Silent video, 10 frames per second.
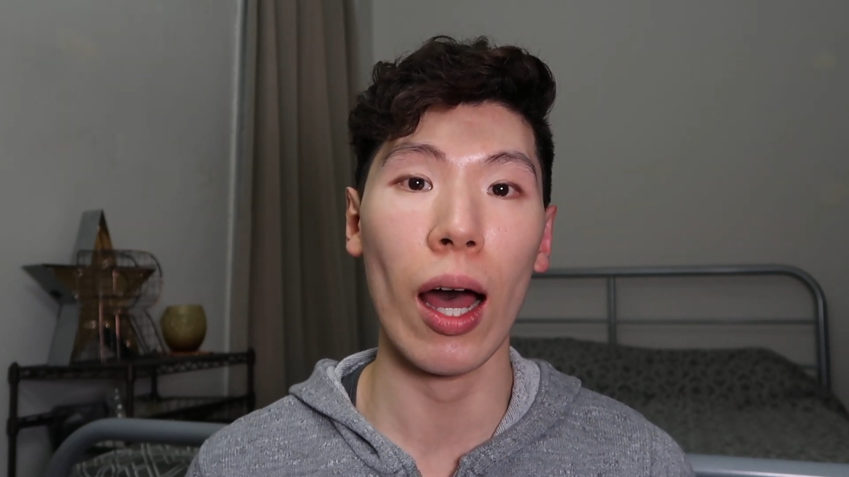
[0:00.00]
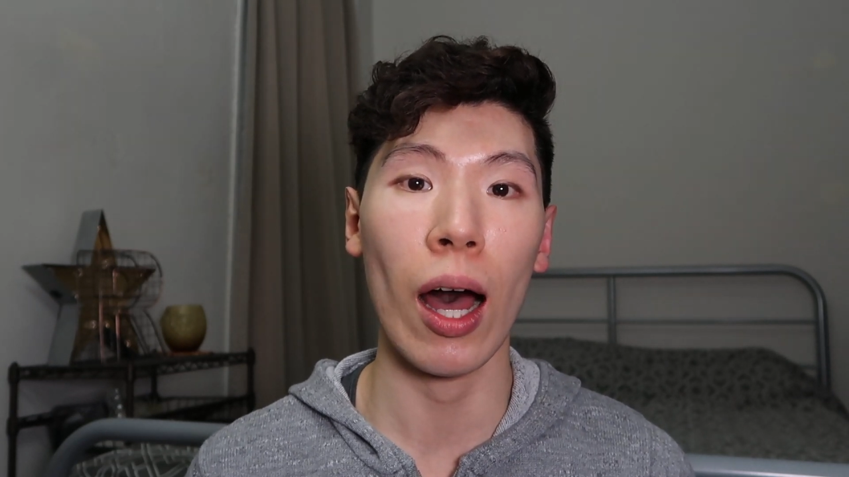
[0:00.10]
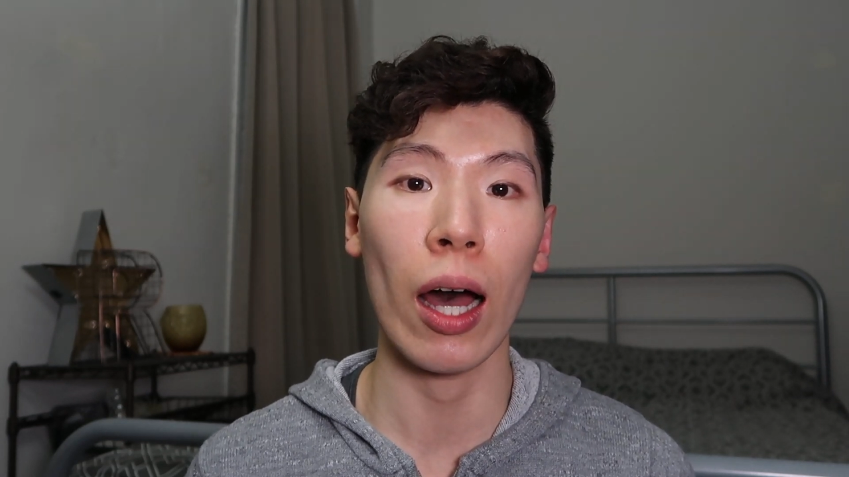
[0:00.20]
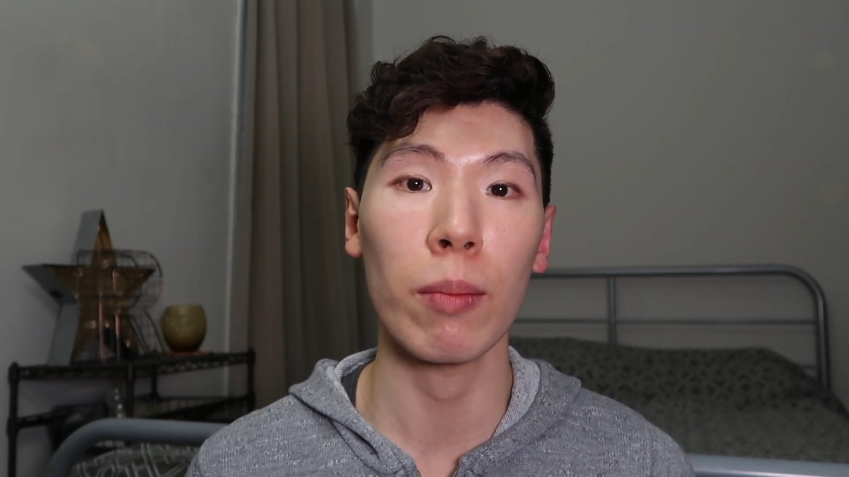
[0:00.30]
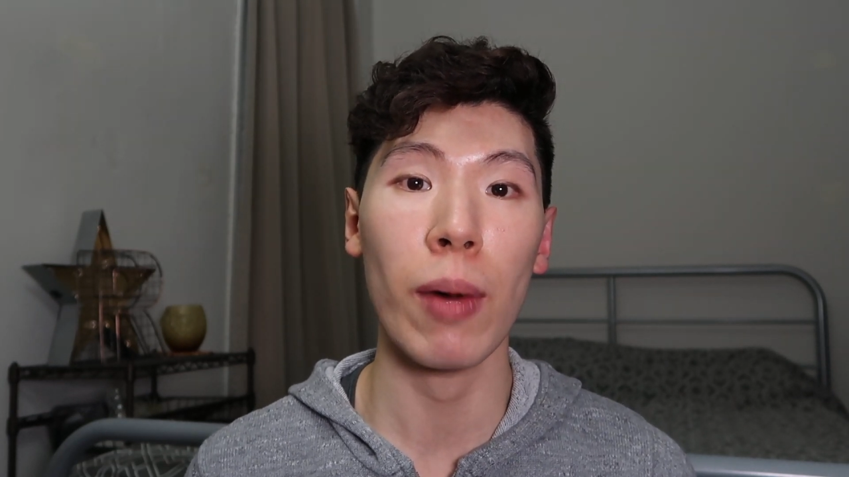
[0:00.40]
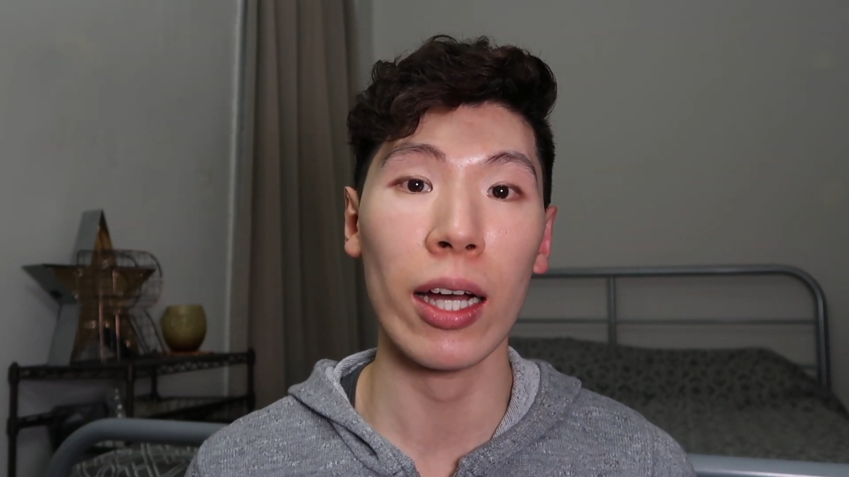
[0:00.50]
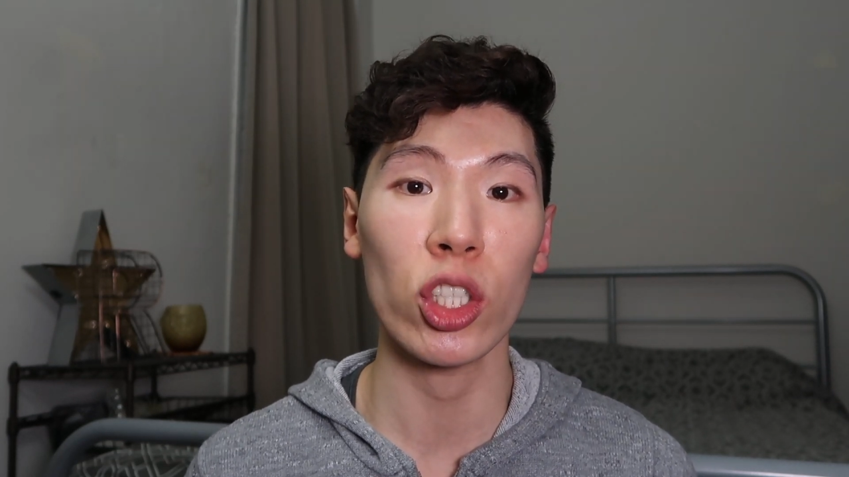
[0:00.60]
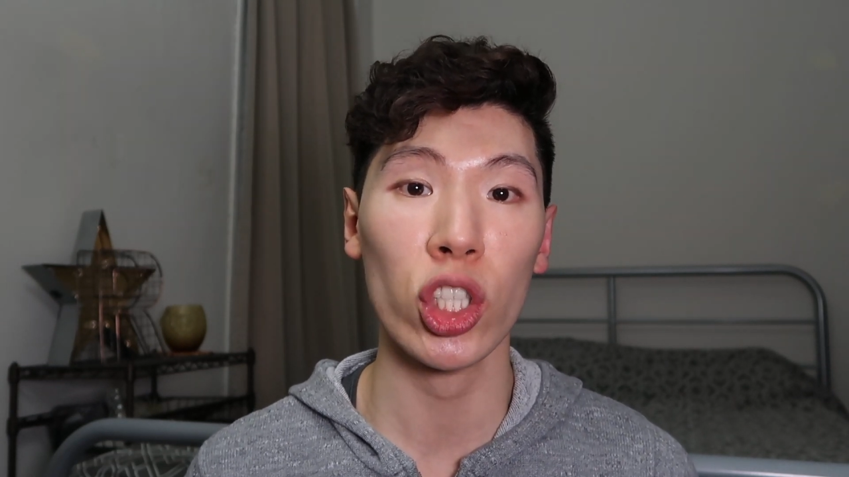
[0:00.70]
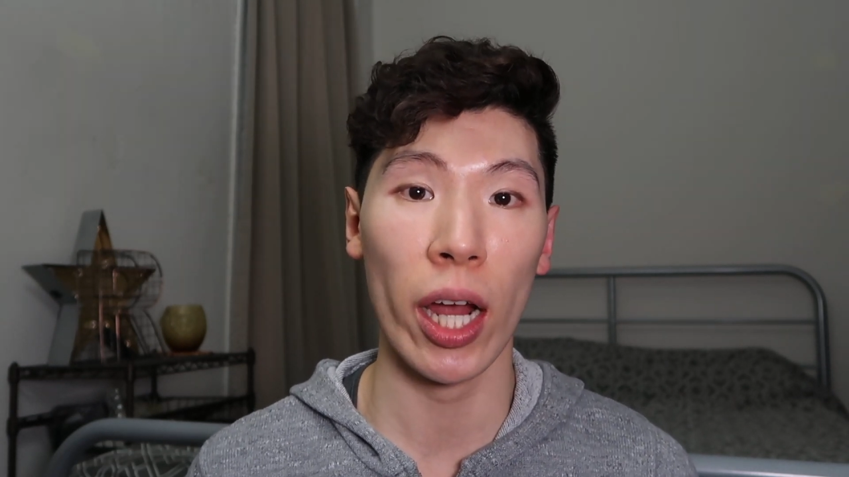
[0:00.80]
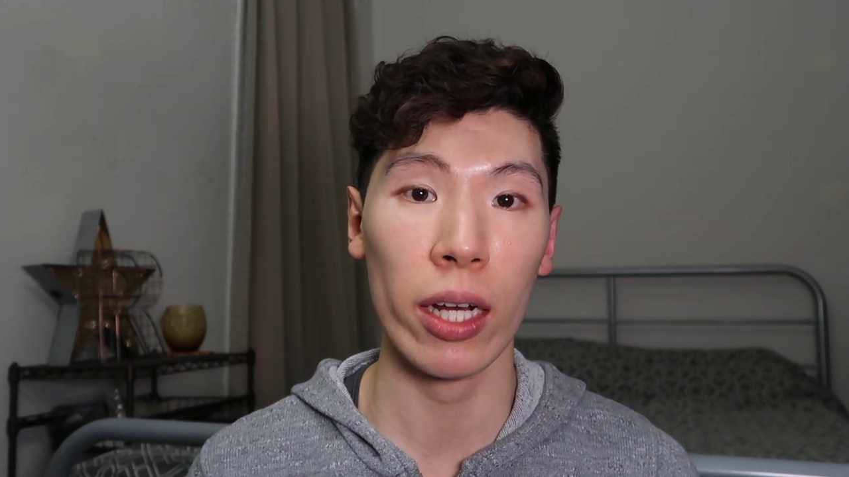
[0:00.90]
on
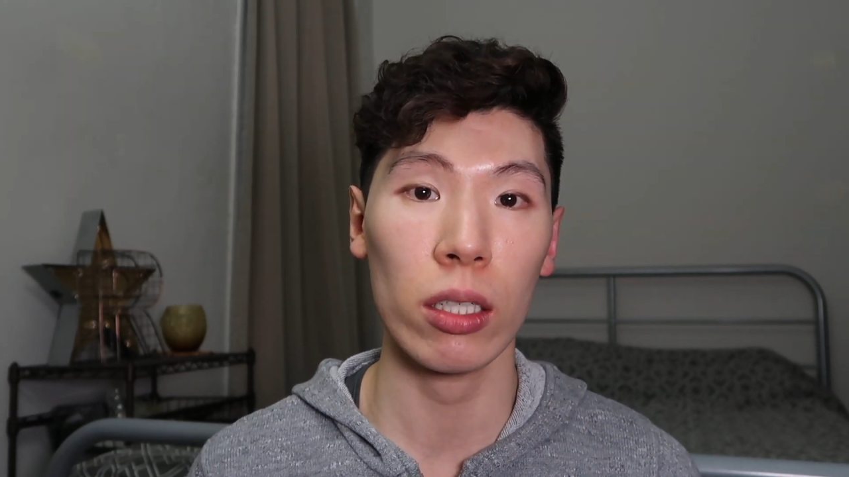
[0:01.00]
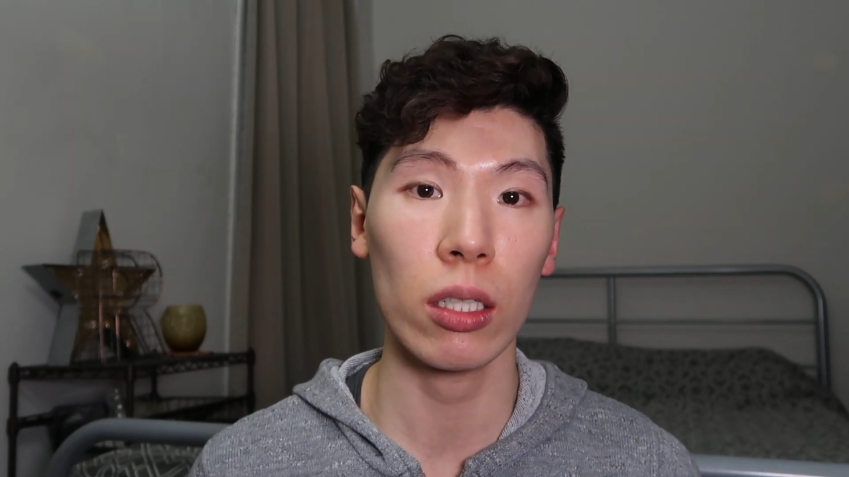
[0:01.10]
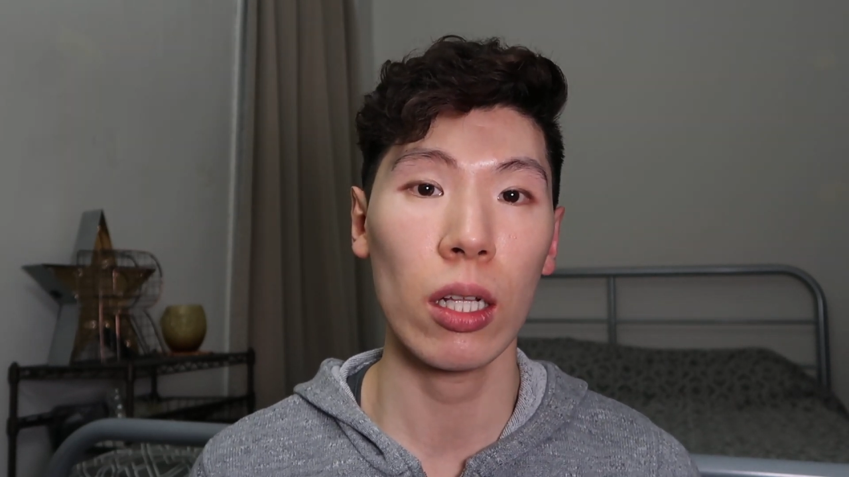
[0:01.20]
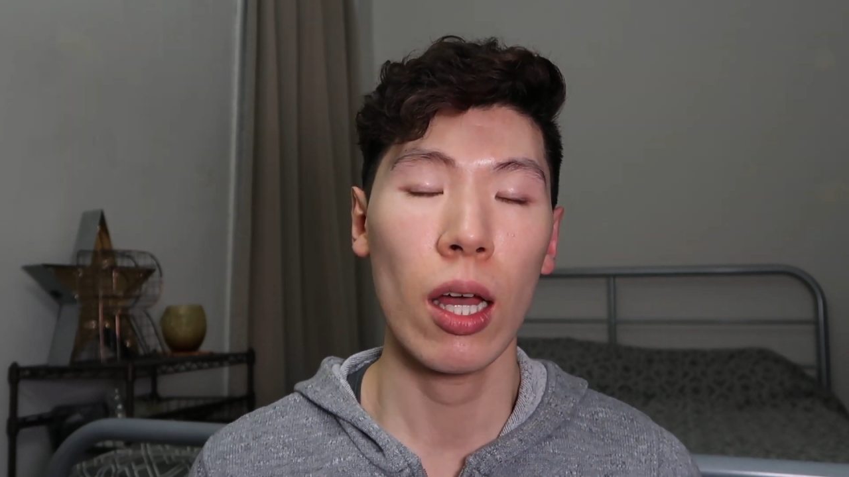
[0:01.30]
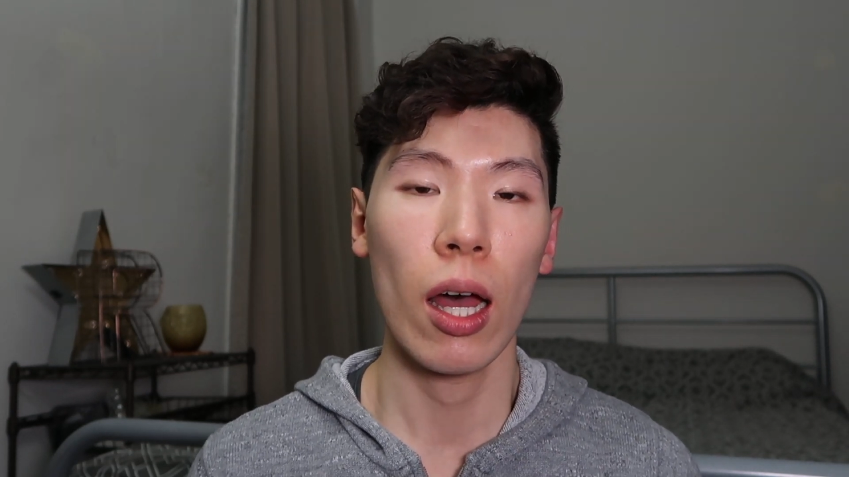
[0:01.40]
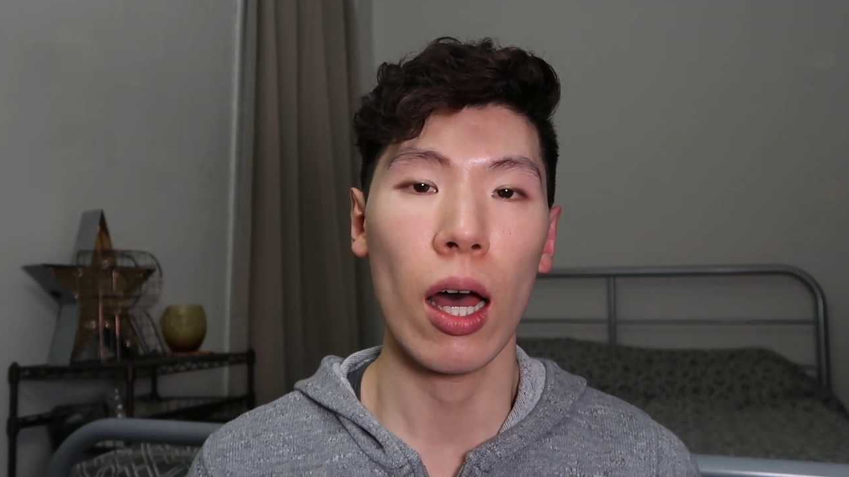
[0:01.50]
my channel